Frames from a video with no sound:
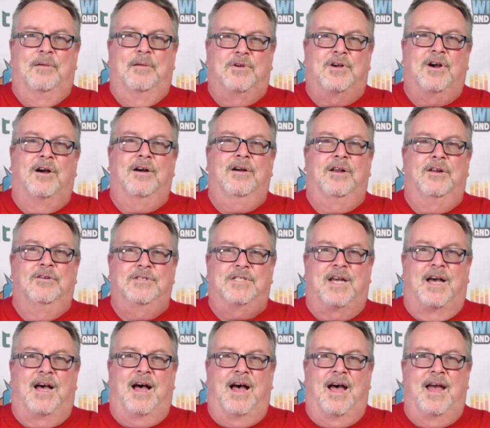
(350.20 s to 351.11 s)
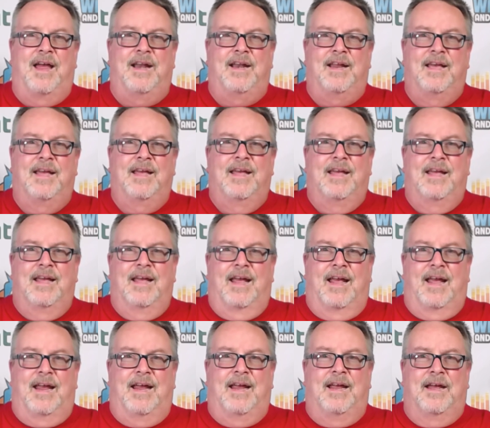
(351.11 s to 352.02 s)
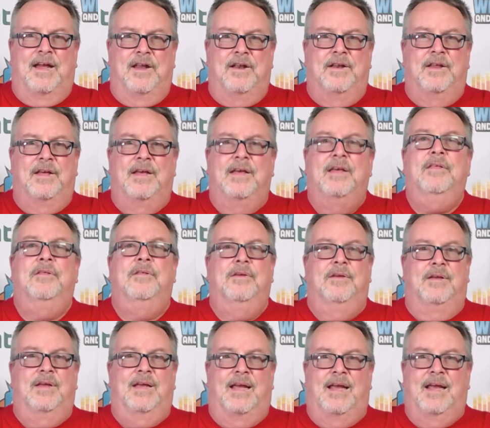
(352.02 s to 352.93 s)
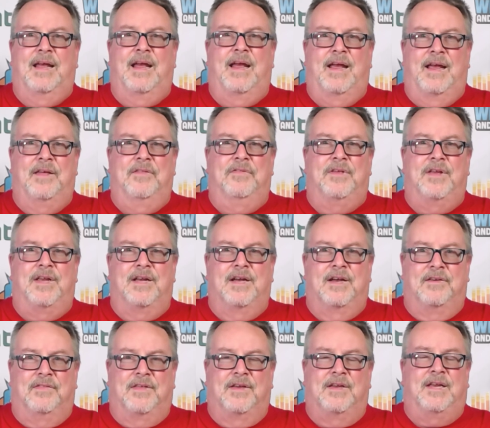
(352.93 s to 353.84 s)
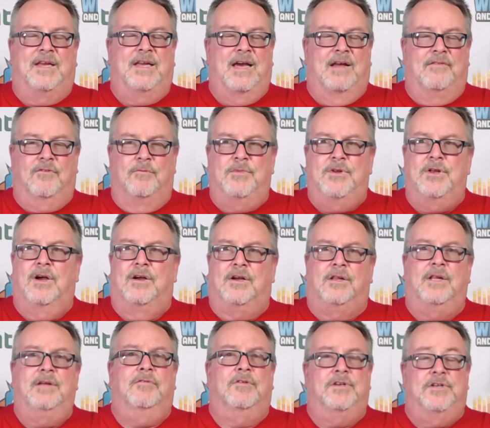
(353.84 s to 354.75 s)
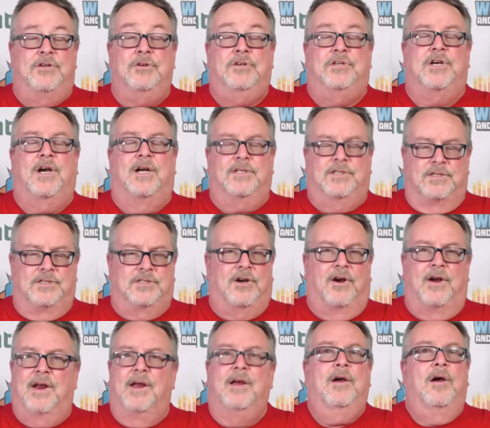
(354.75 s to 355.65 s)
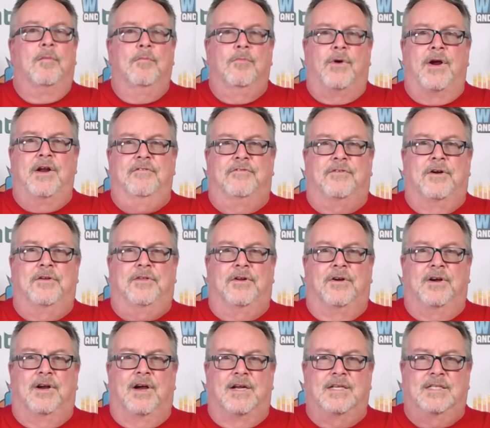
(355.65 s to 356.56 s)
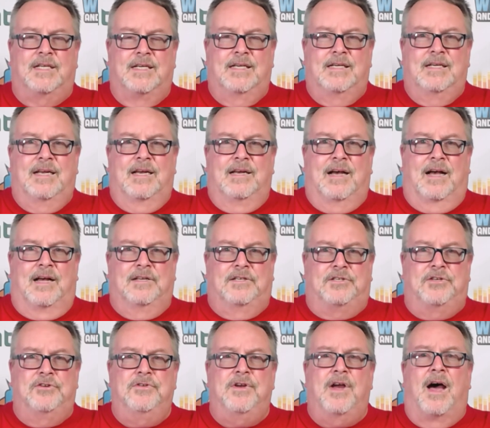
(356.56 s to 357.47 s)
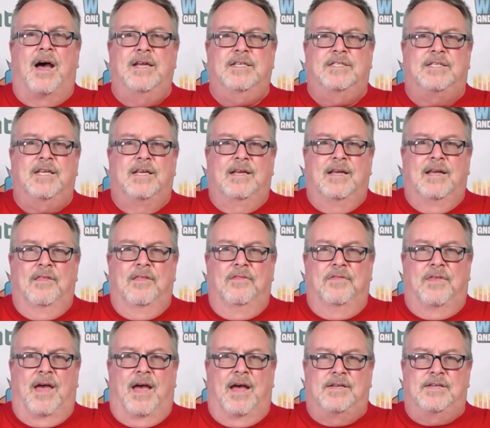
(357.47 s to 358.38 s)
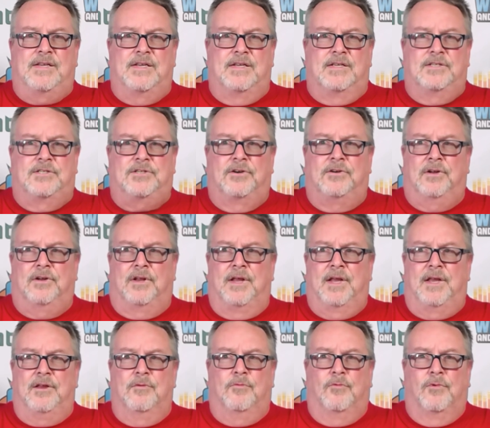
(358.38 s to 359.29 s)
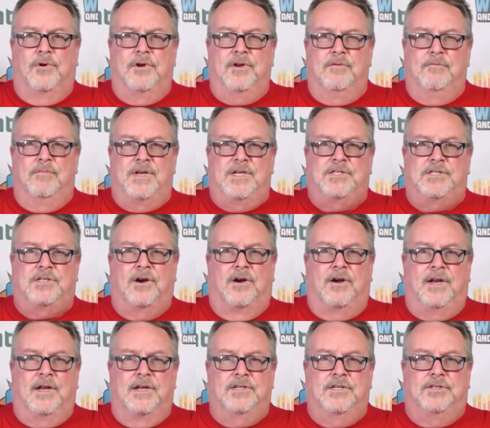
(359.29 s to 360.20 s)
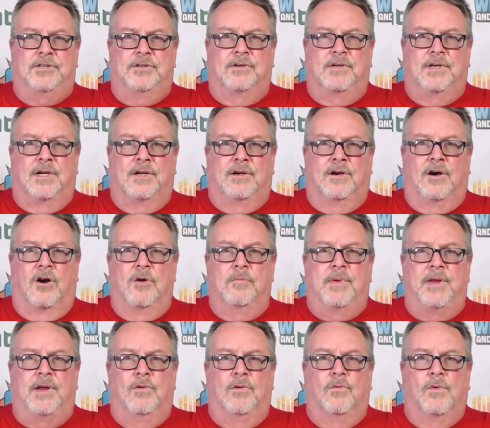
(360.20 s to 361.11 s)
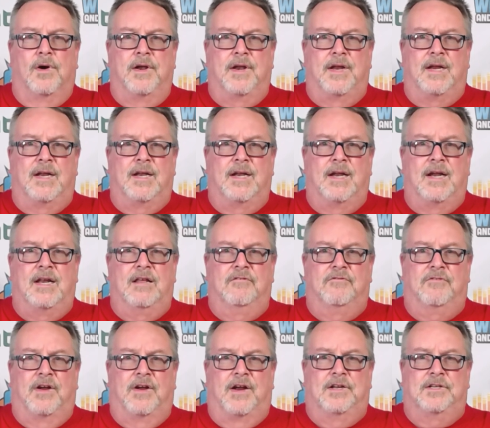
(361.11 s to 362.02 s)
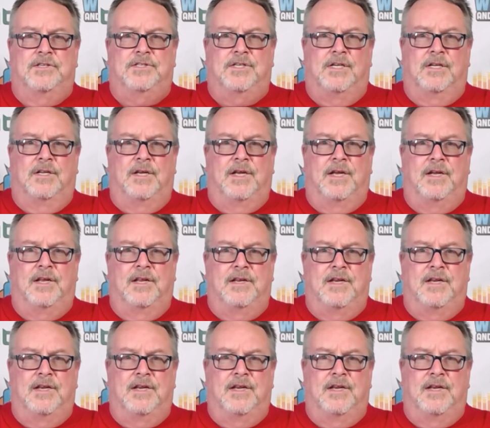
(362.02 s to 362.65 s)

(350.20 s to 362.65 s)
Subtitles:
Carlos Hyde and the cat from Cleveland, Duke Johnson. Sorry, brain fart there, guys. Two guys that certainly you wouldn't be starting as your RB1 in any fantasy league, and